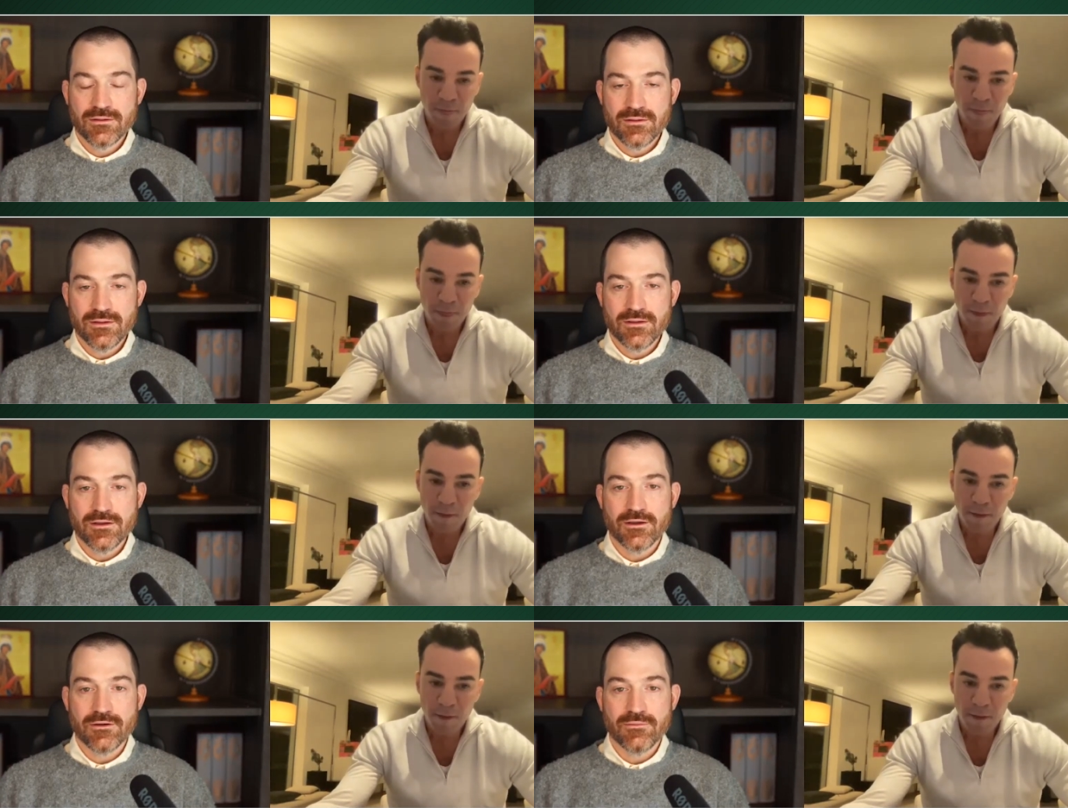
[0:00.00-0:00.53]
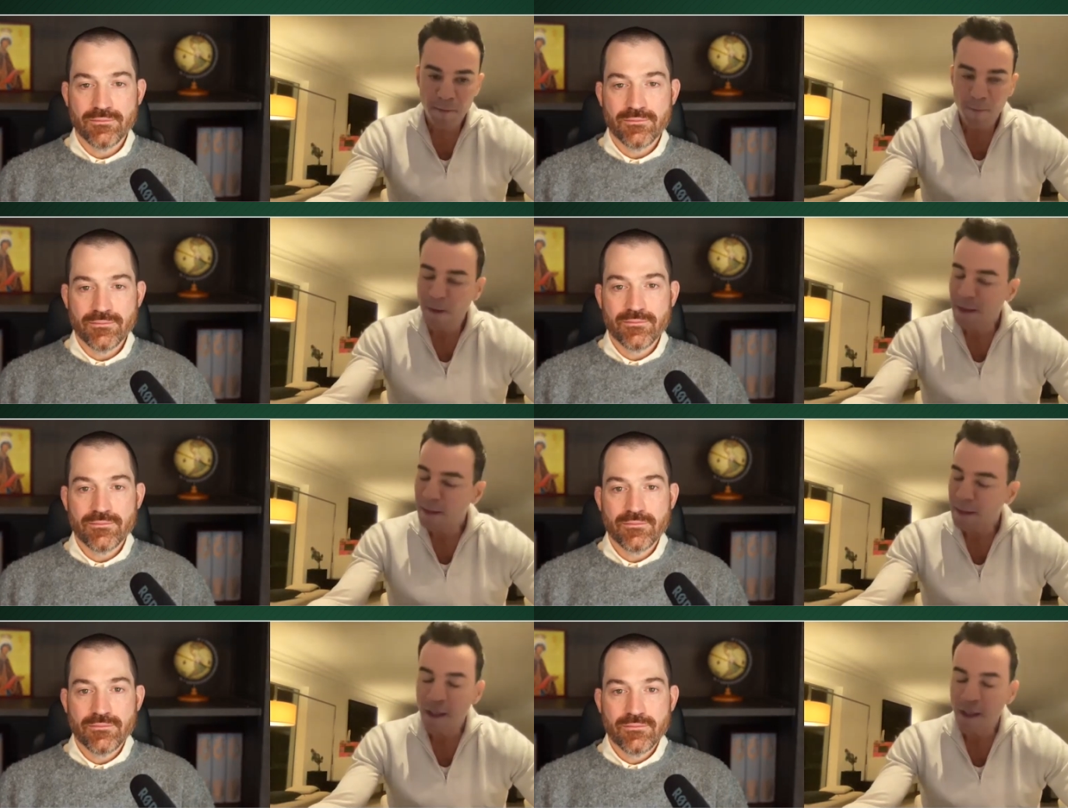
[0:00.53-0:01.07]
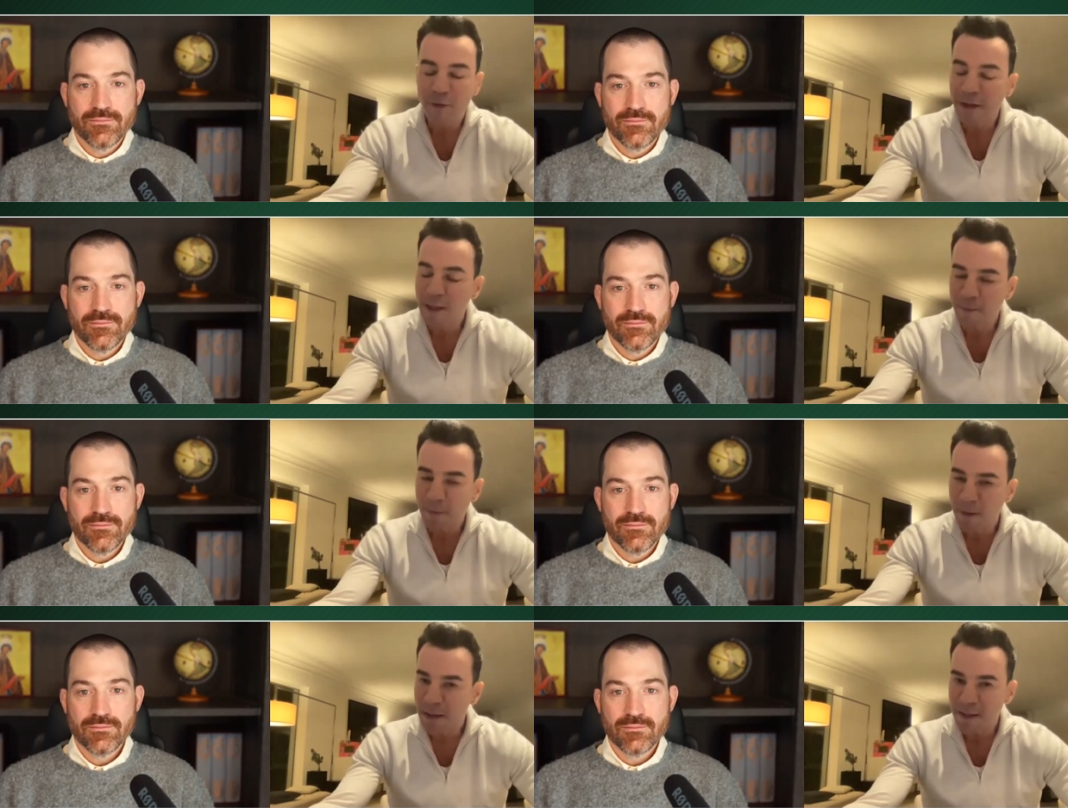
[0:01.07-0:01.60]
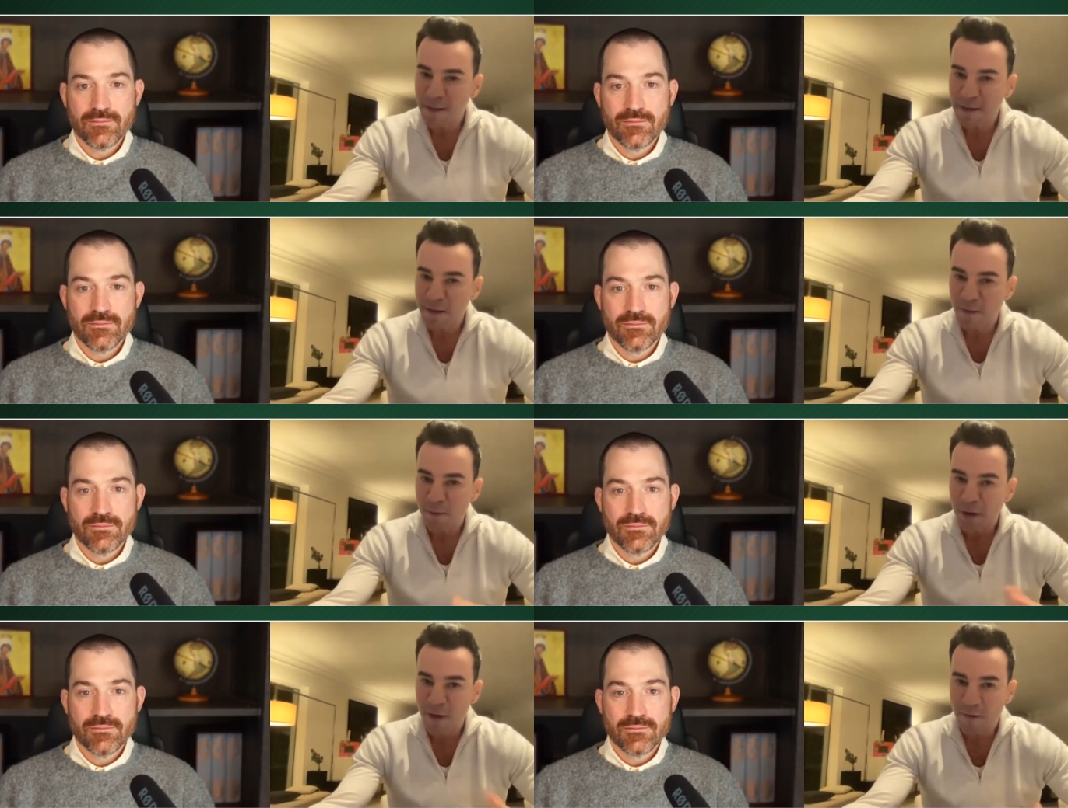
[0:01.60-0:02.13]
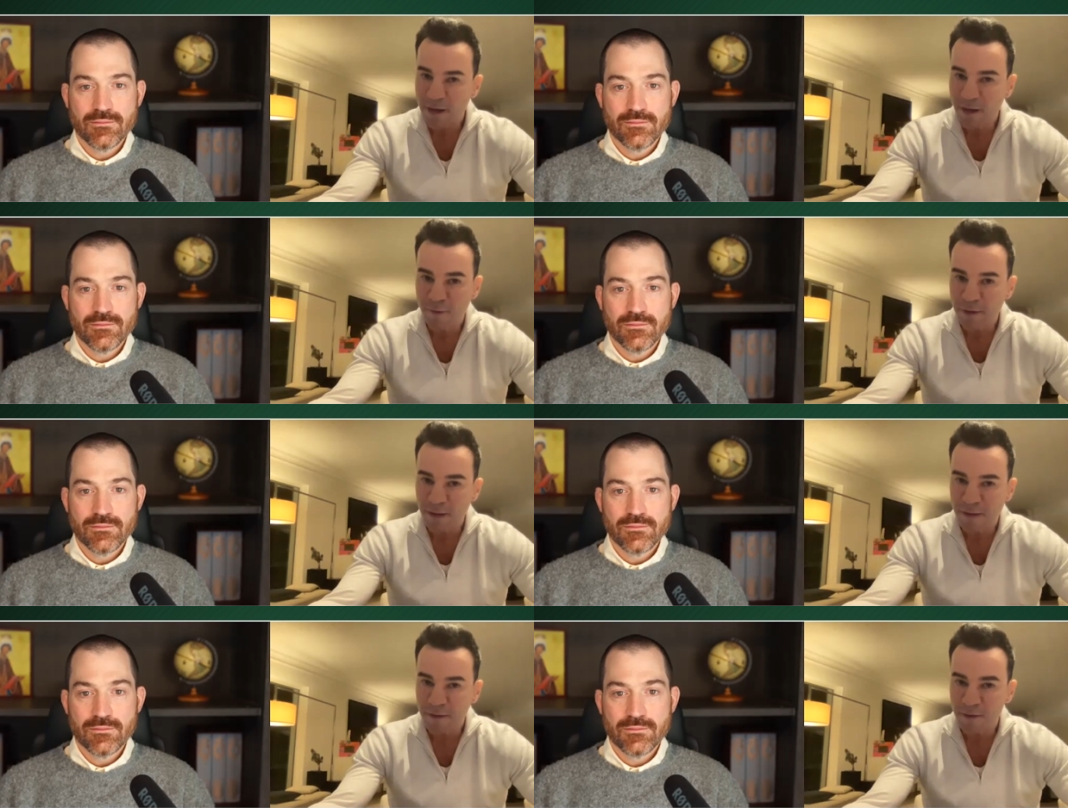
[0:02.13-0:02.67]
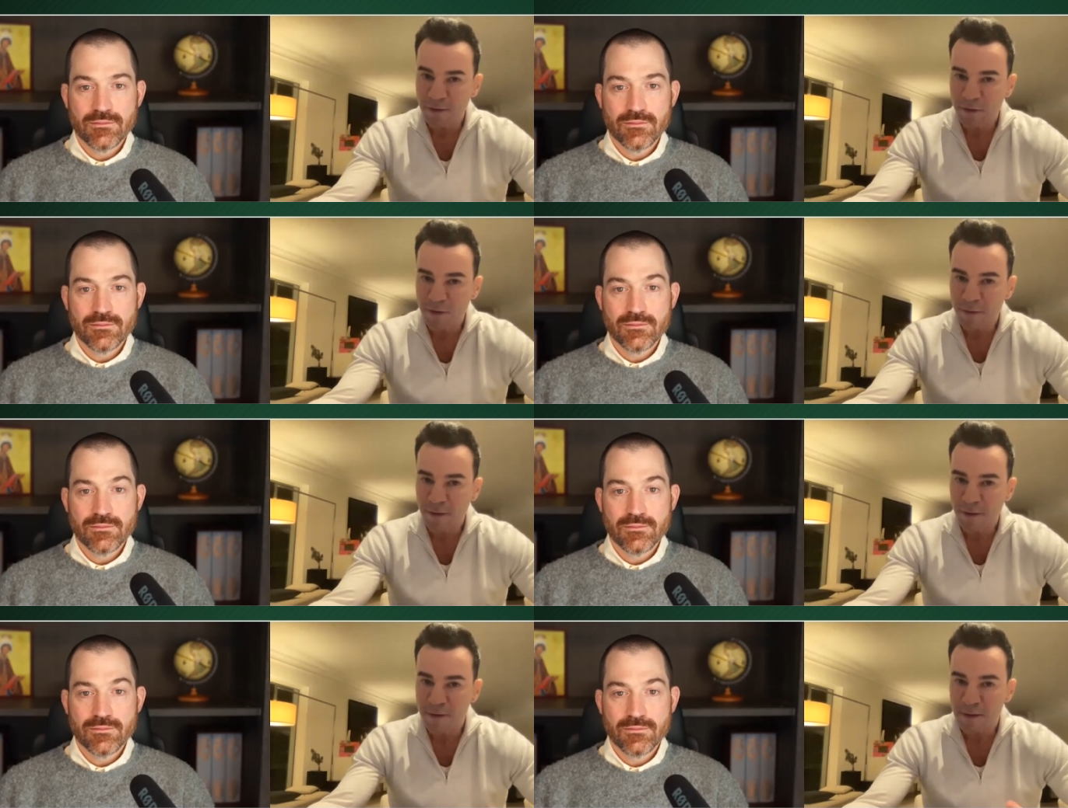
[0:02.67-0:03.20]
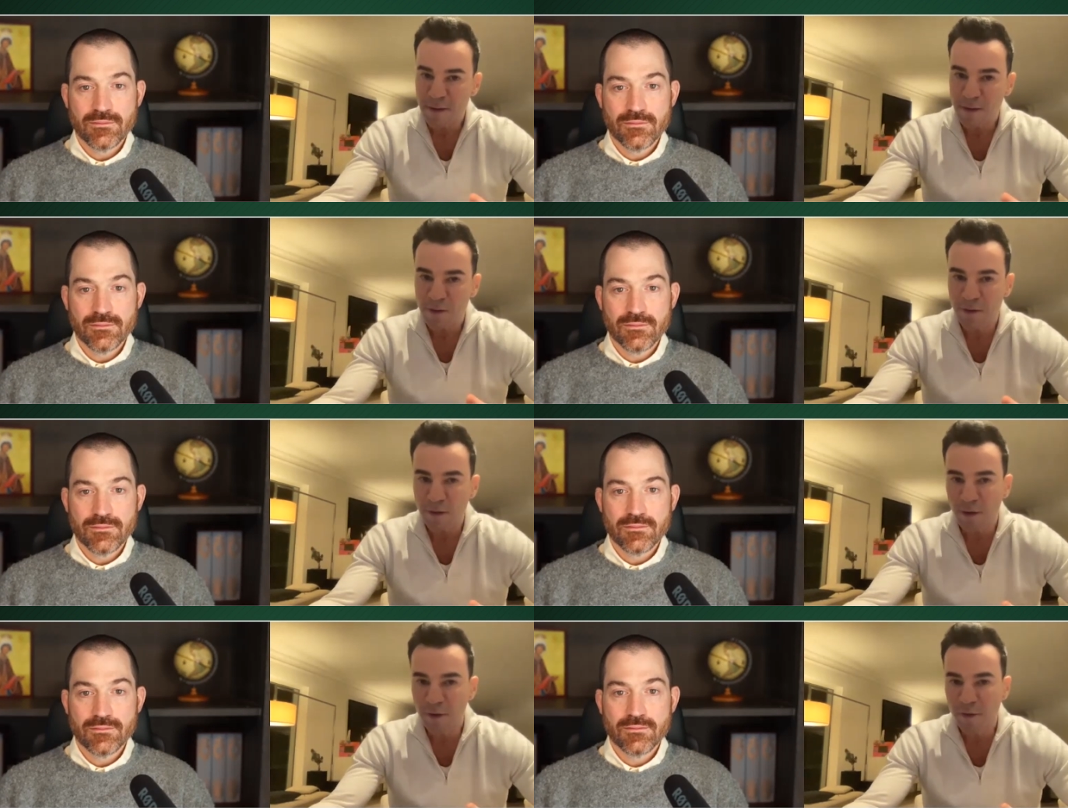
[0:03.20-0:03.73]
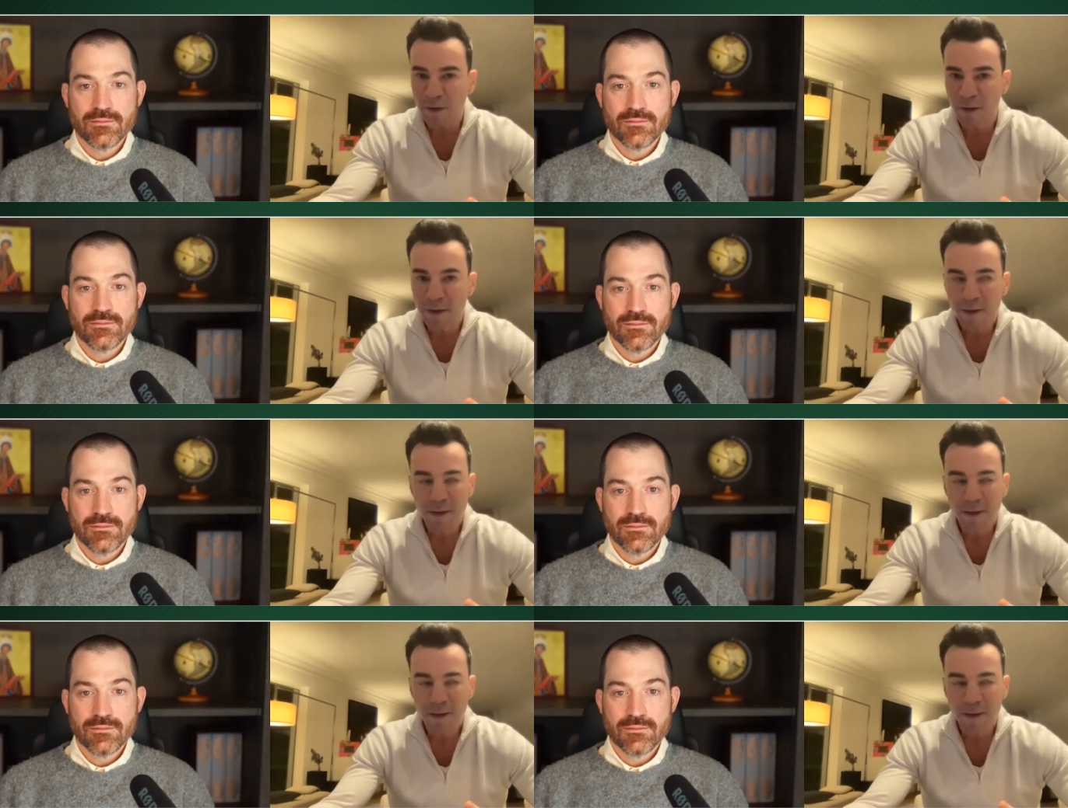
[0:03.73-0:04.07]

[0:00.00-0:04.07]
Speaker 1: yeah, but it equally applies to the private equity industry because, as you know,